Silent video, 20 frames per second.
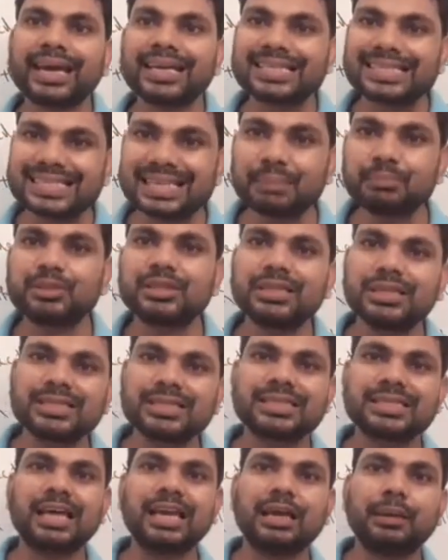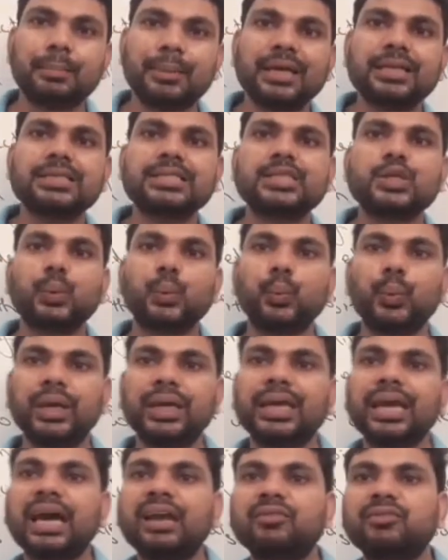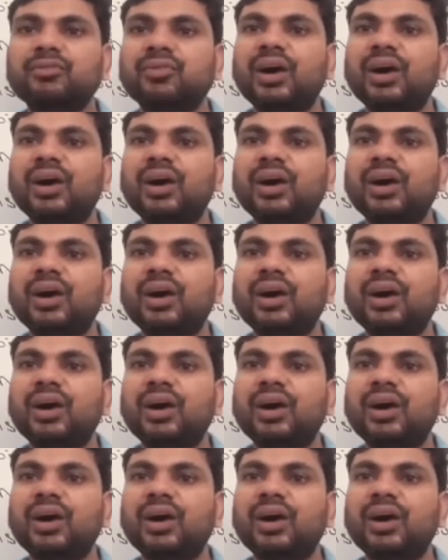Except these elements, we can